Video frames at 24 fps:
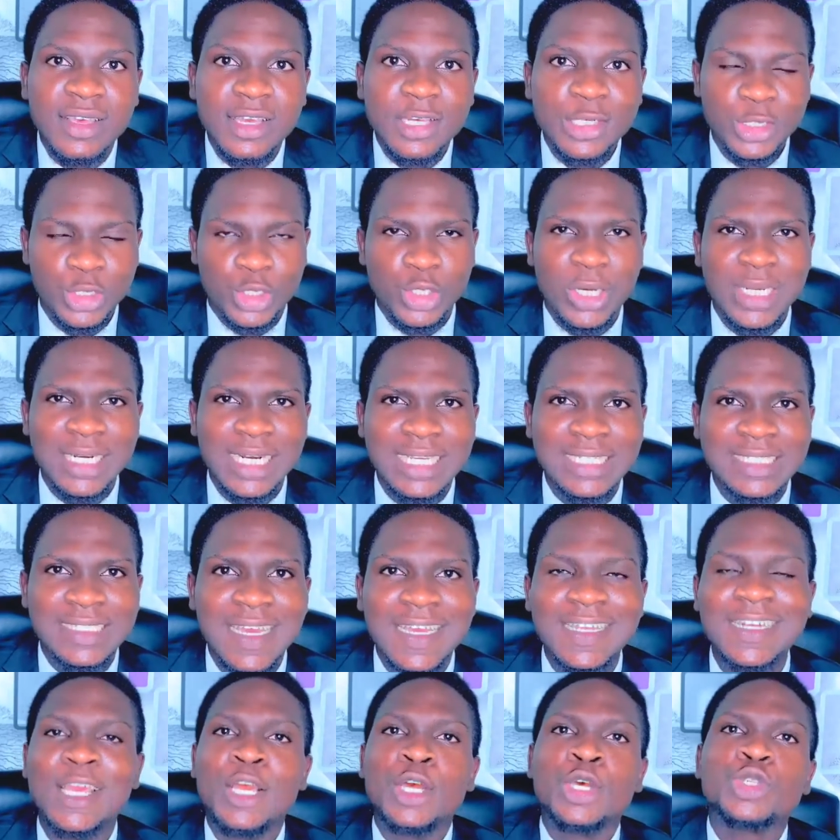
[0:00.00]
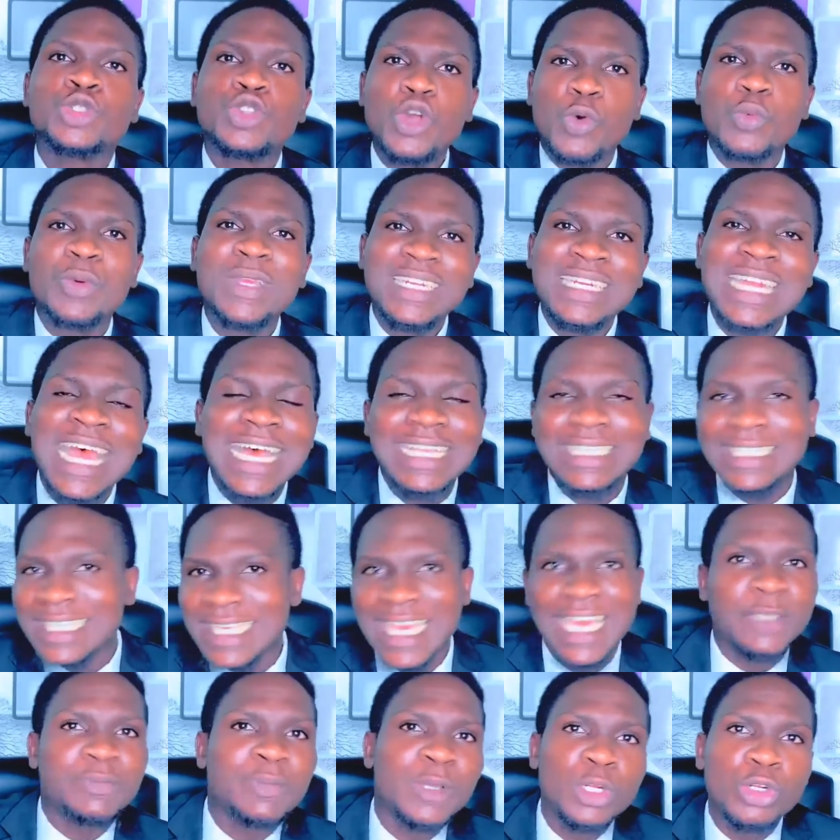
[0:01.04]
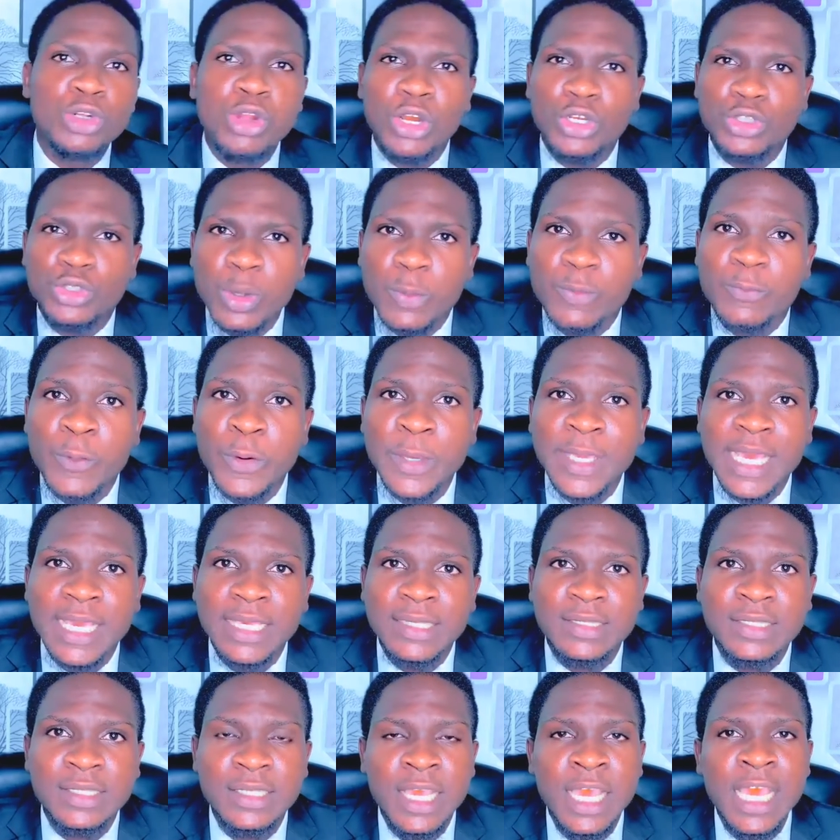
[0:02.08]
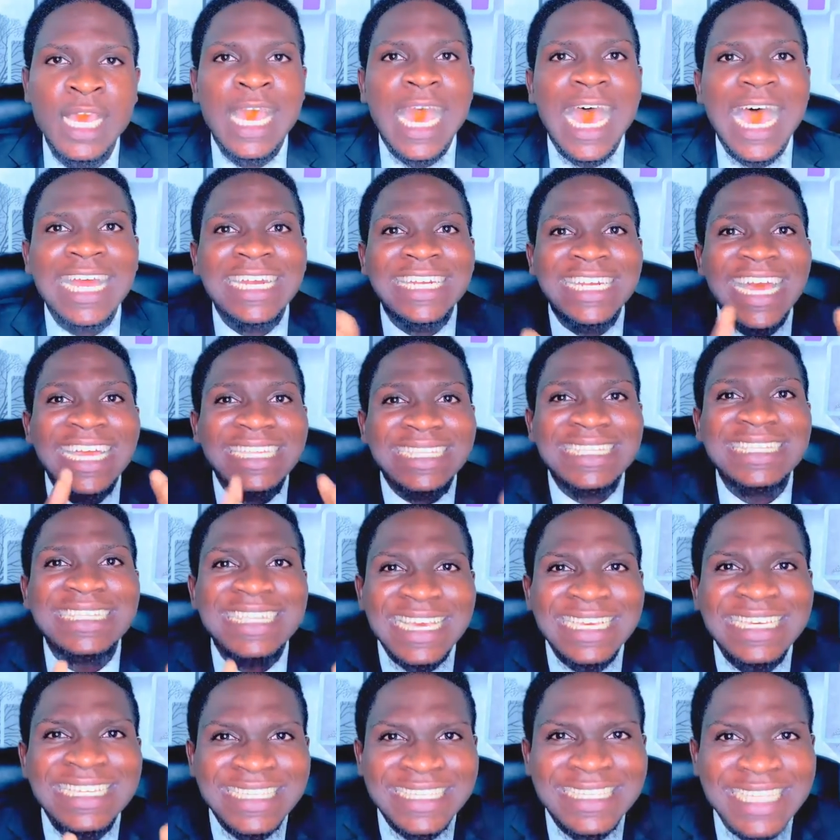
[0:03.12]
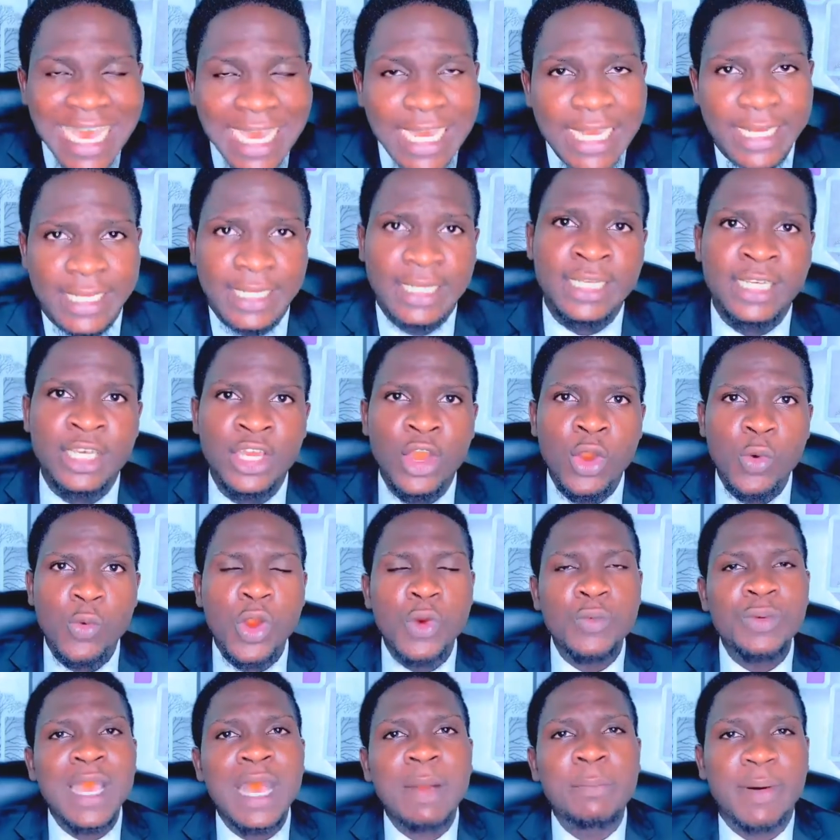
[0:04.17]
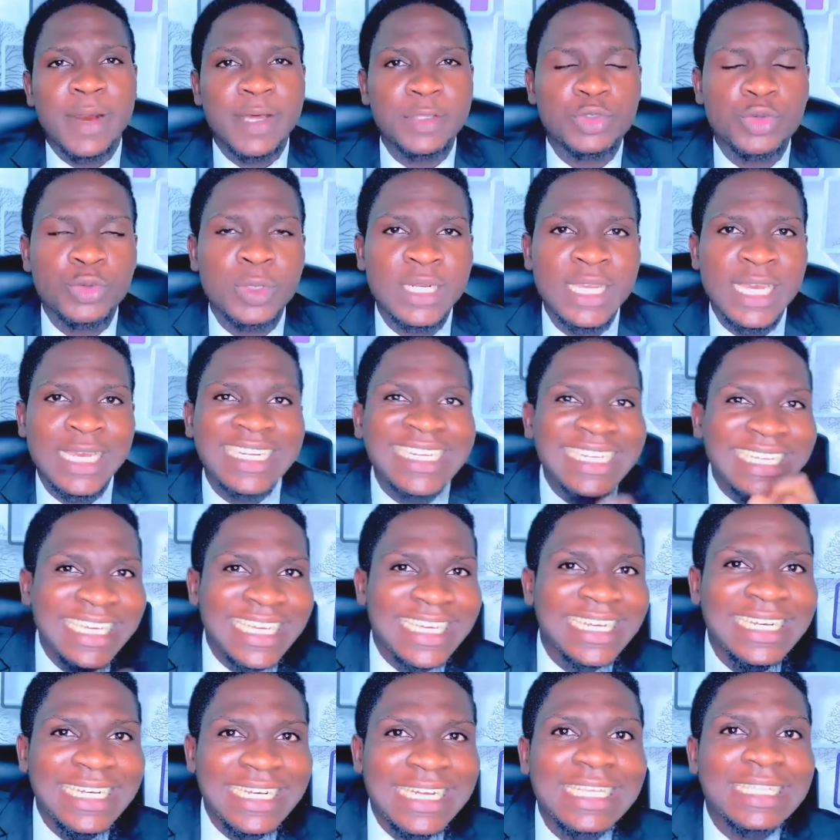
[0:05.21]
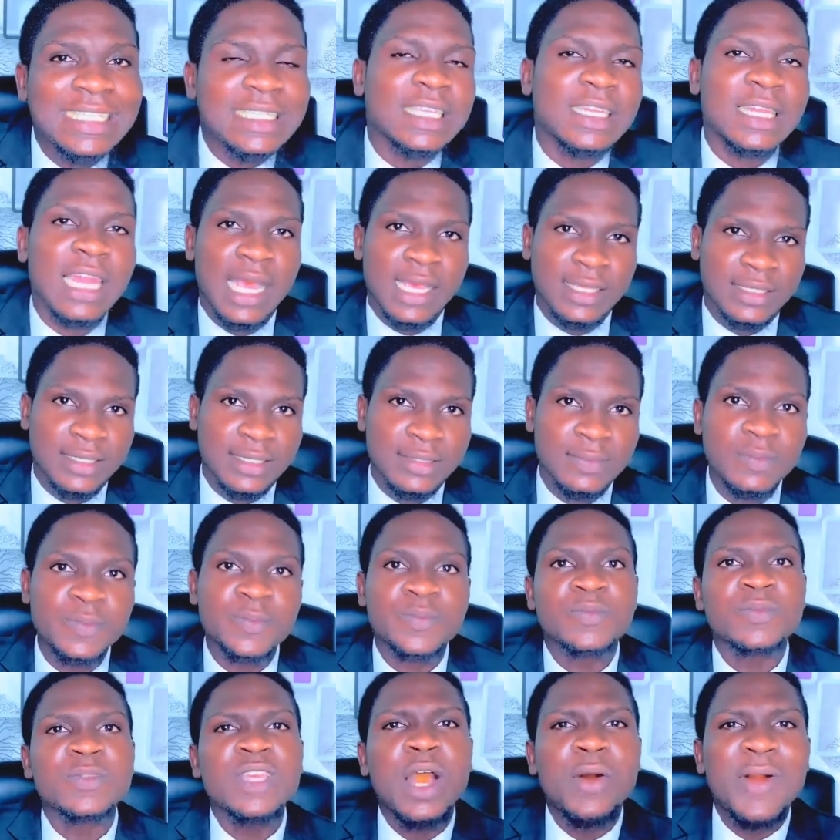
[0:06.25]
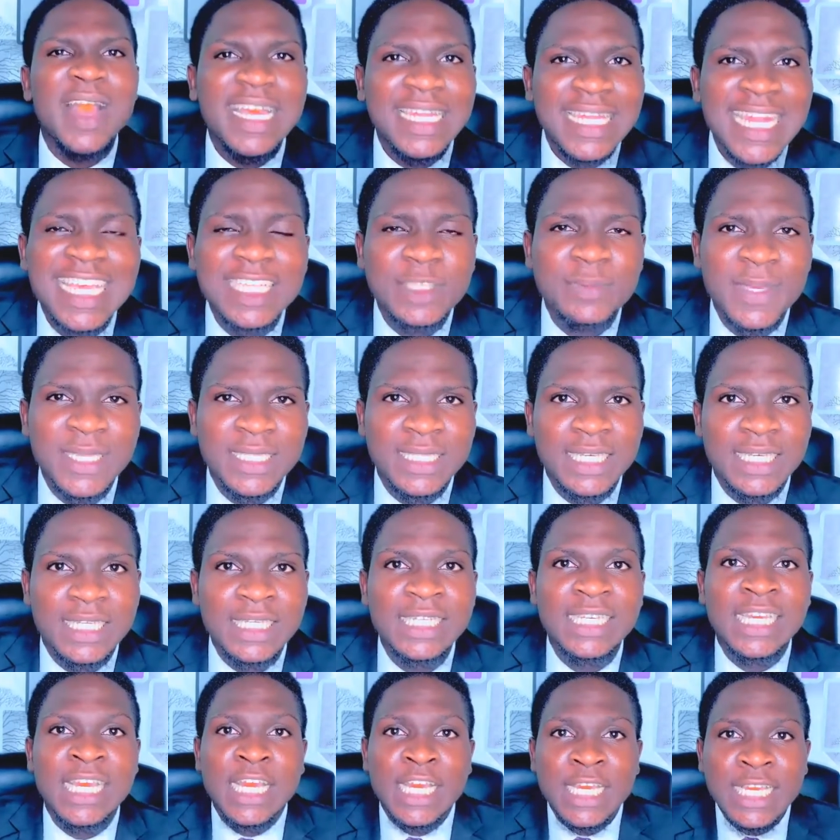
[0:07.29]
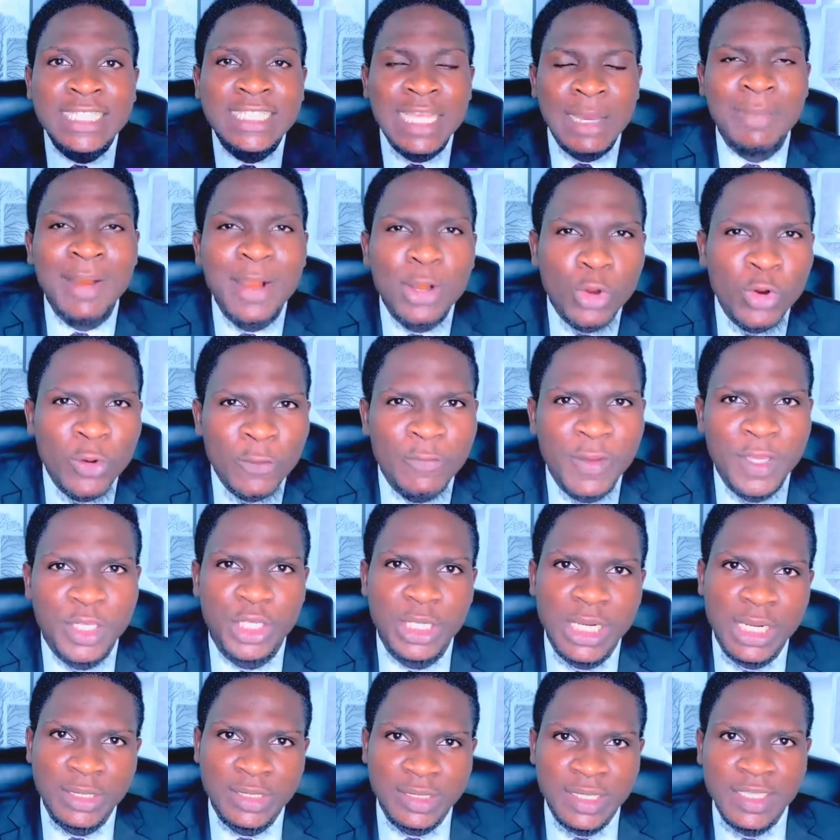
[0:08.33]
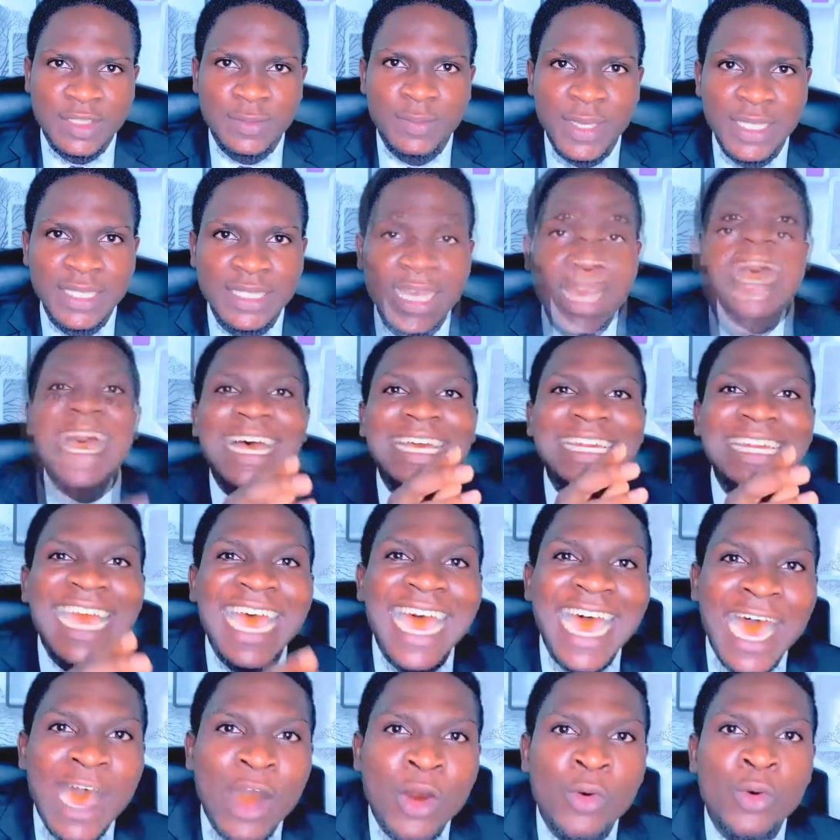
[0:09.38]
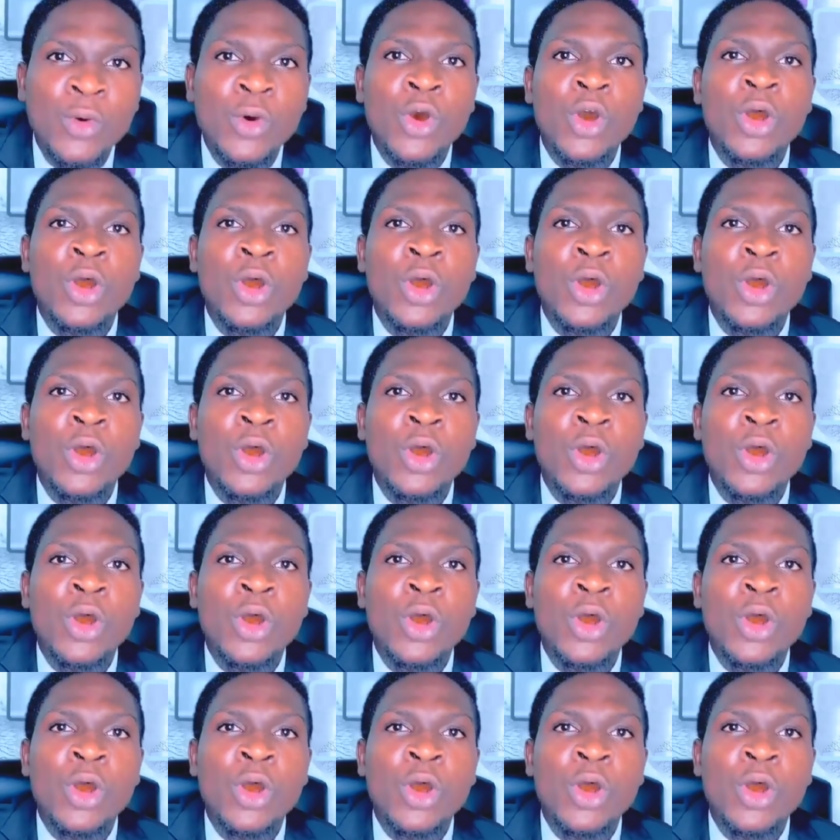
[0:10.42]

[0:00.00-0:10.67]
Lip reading: Do you understand? So with that, he has been locked up for years, and that is exactly what we are about to learn in this class. Our class basically is about confessional statements and how